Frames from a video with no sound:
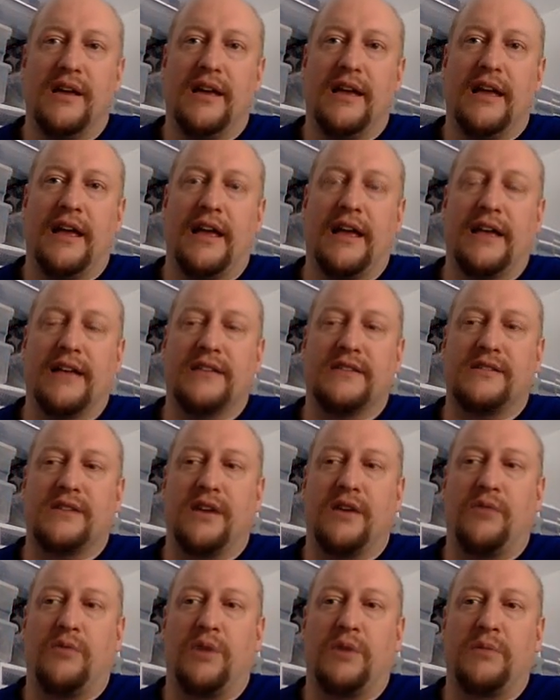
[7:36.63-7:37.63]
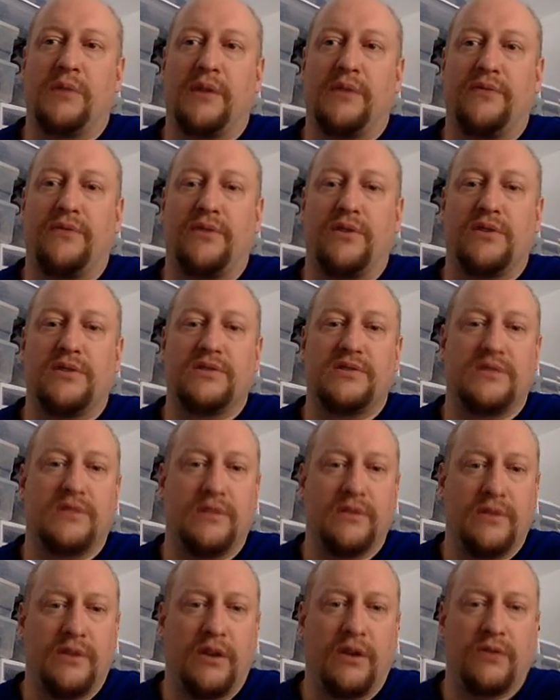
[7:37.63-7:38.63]
one of my first
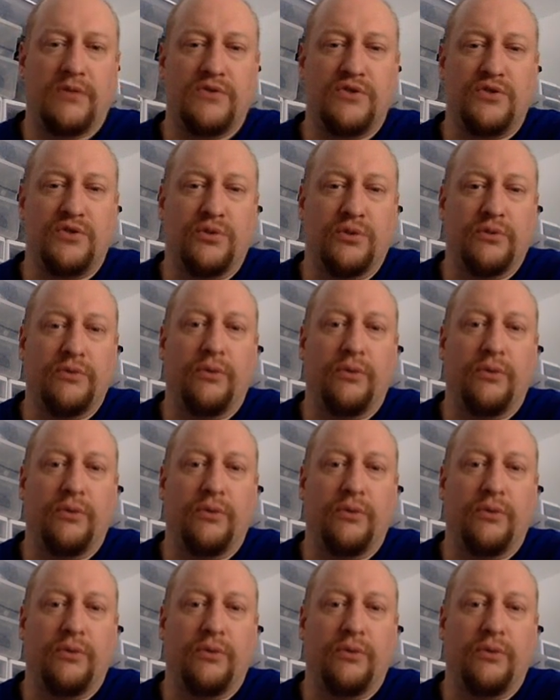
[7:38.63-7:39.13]
true